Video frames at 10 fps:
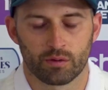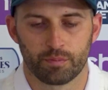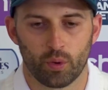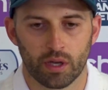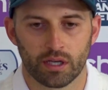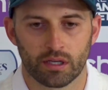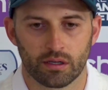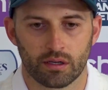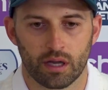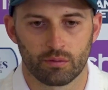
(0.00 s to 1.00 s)
I was bowling,
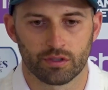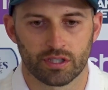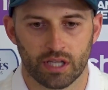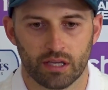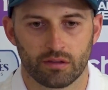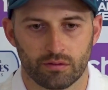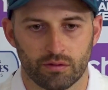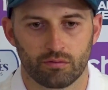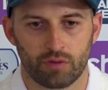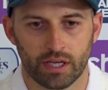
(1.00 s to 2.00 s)
and I was
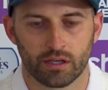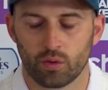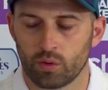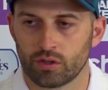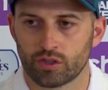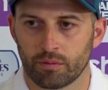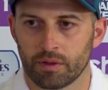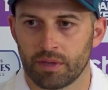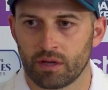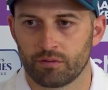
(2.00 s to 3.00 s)
ready to go and
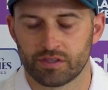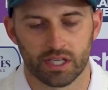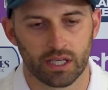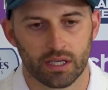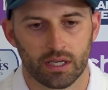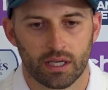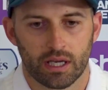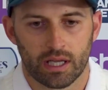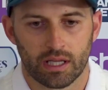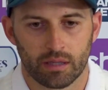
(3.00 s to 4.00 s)
chomping a bit. Obviously
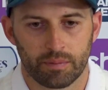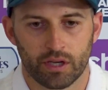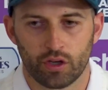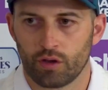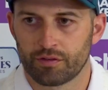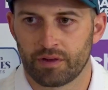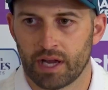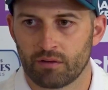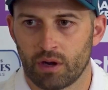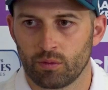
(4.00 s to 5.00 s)
a little bit of nerves
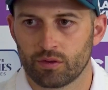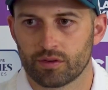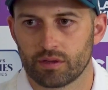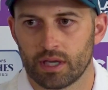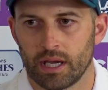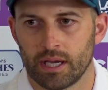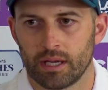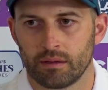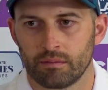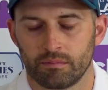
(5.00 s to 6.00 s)
flying around.
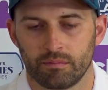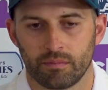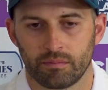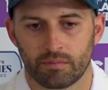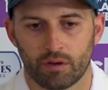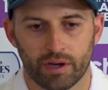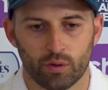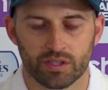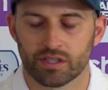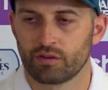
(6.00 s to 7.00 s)
My
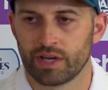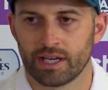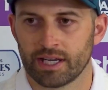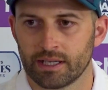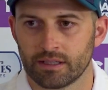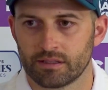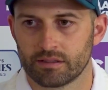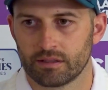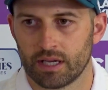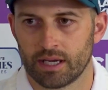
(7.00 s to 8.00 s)
record isn't great in
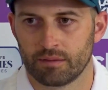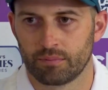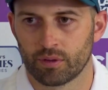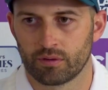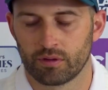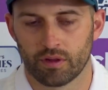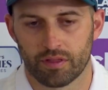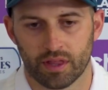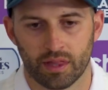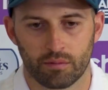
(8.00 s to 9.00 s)
England, but the
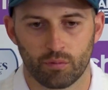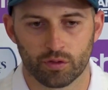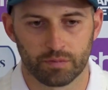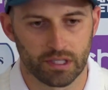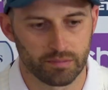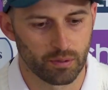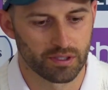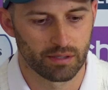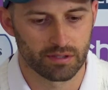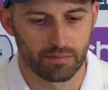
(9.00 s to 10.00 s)
thing that I'm most pleased about
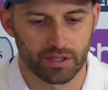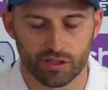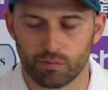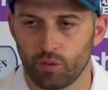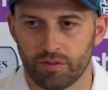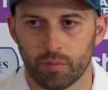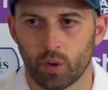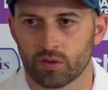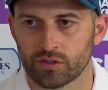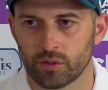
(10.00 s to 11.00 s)
today was I managed to move the
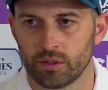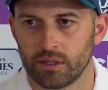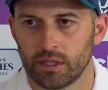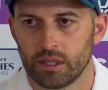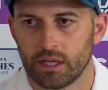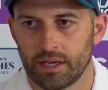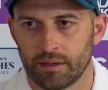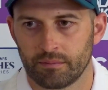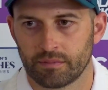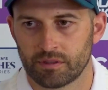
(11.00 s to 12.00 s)
ball, so
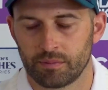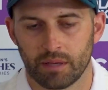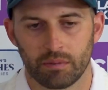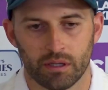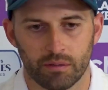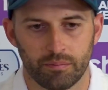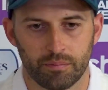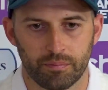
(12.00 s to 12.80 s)
to be able to